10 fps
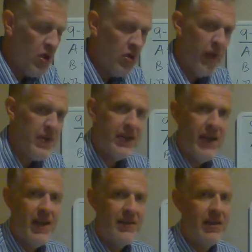So obviously
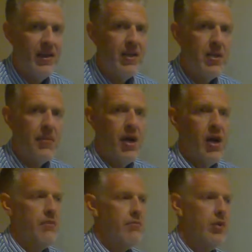that's going to
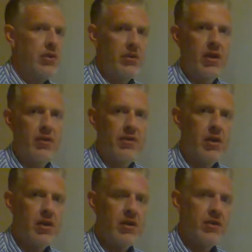undermine utilitarian
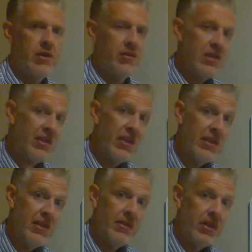theories, you know, these
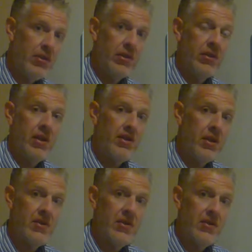hedonistic utilitarian
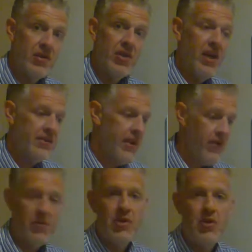theories that suggest
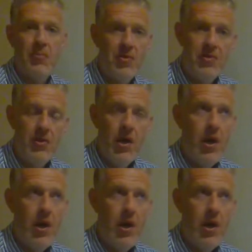everything we do is,